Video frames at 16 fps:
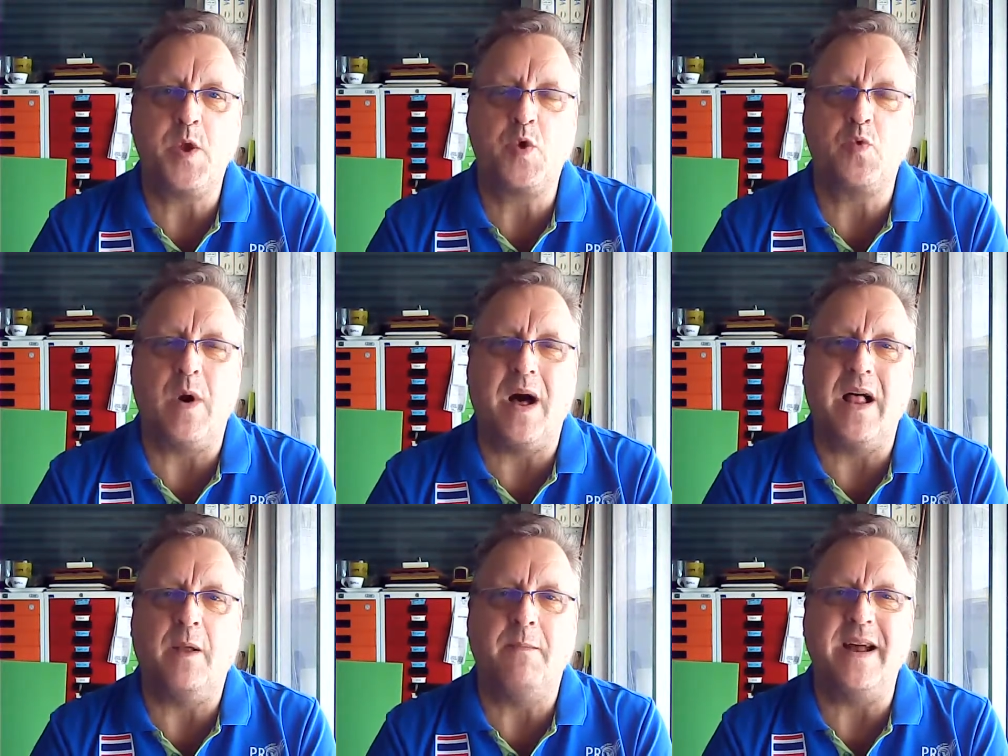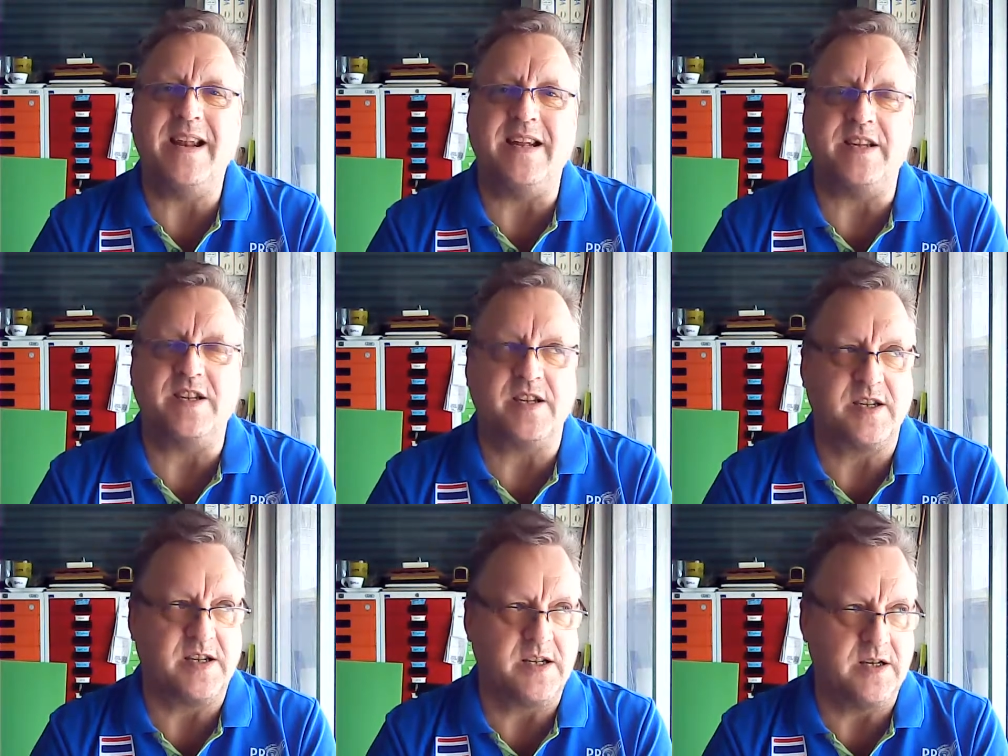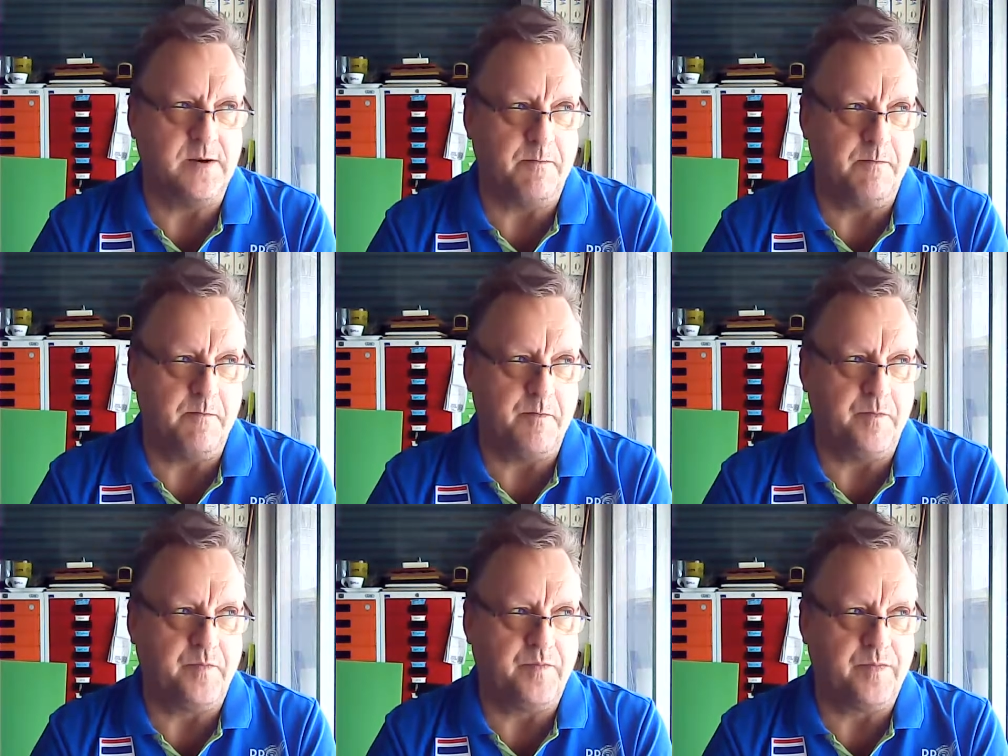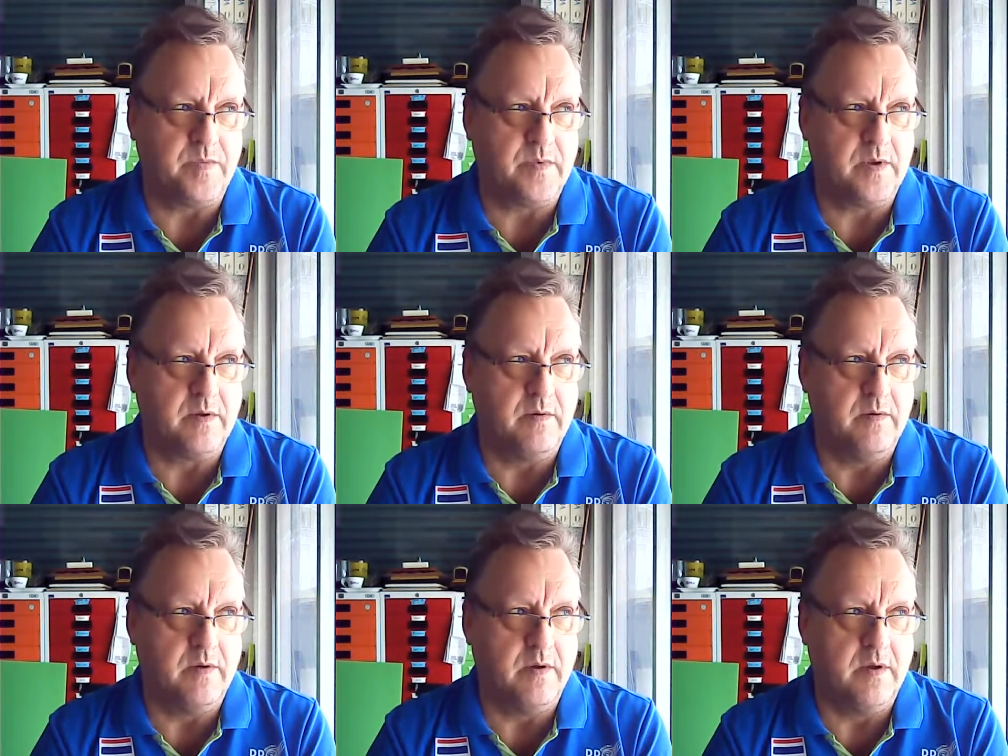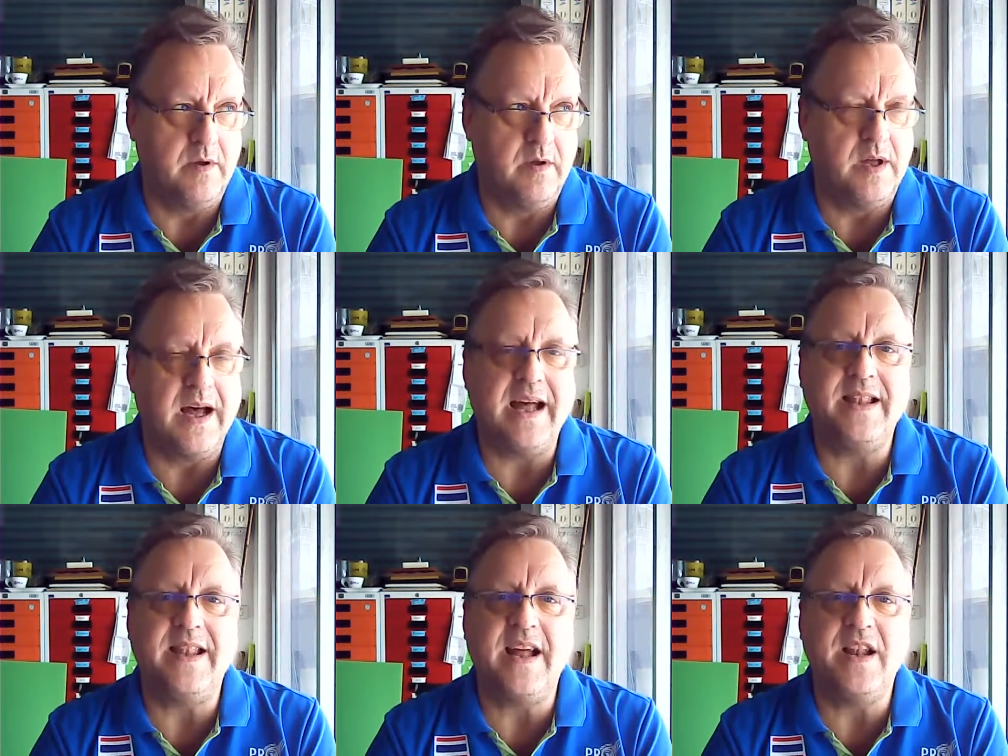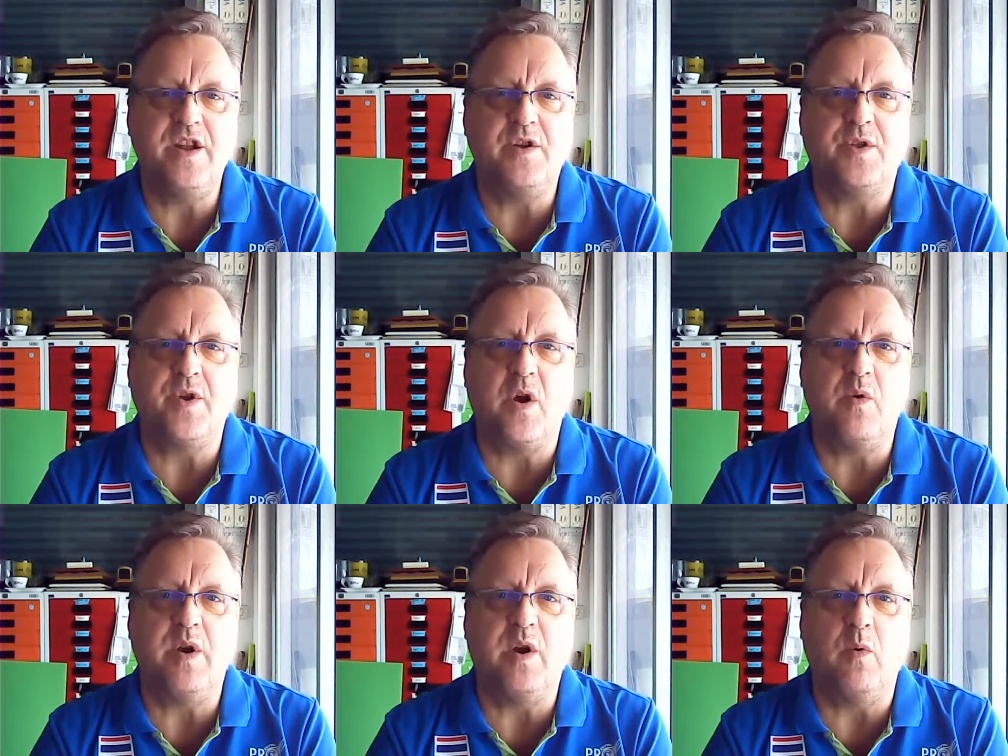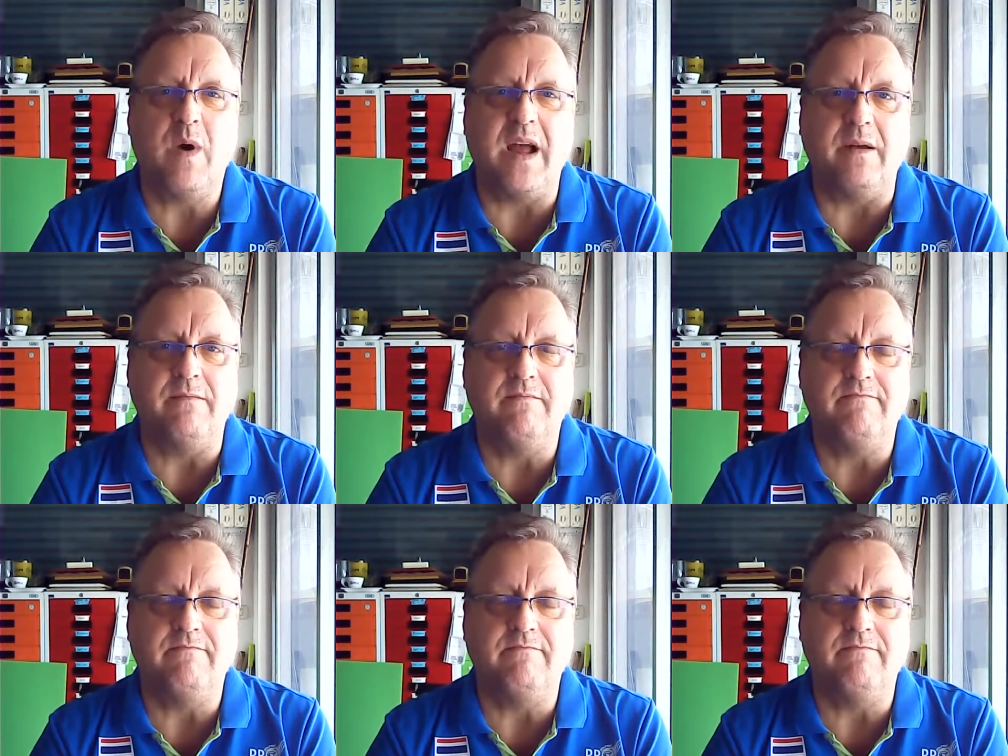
12 minutes and then you throw it away.